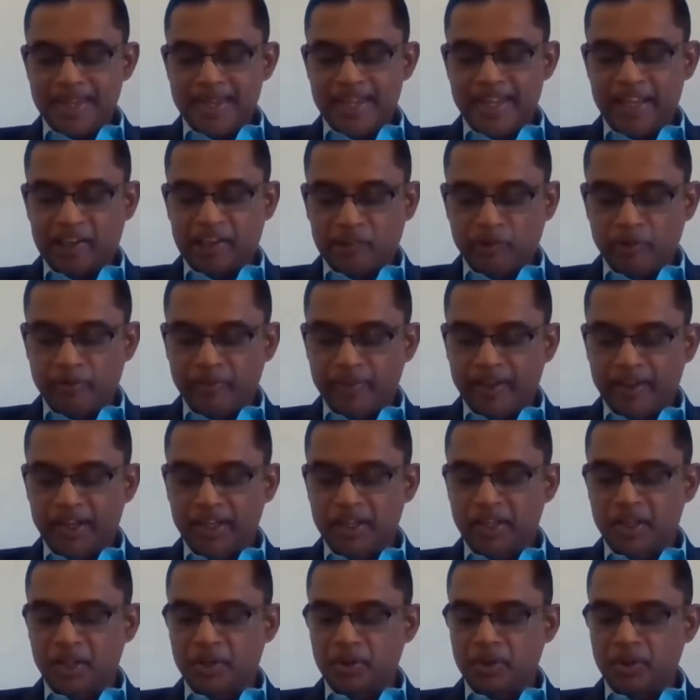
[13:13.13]

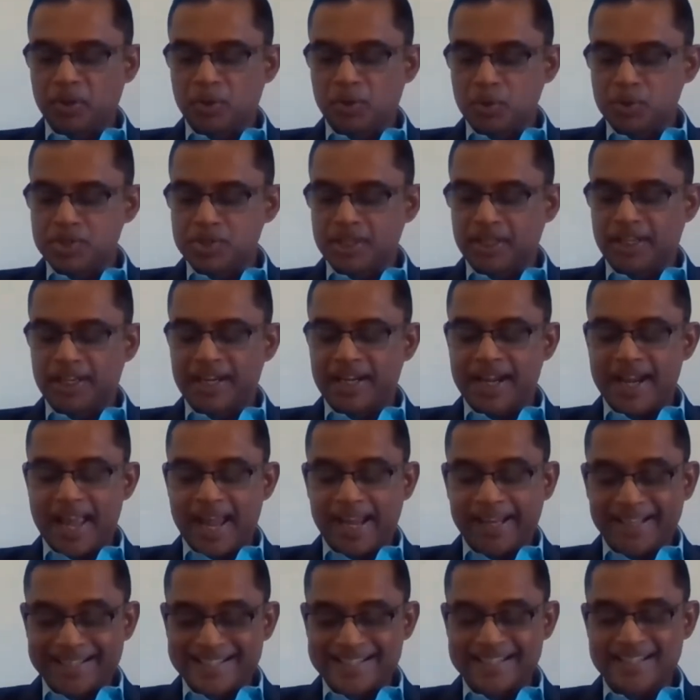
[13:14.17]
equivalent to losing a
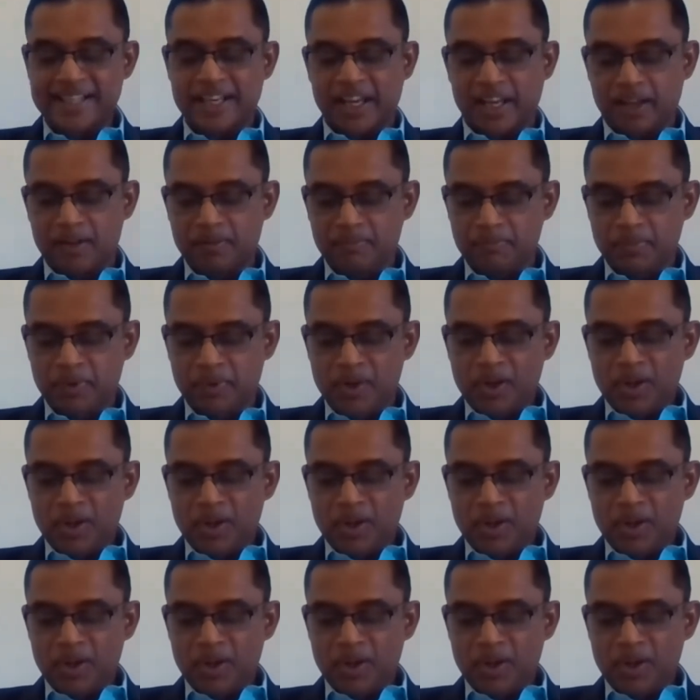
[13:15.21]
night's sleep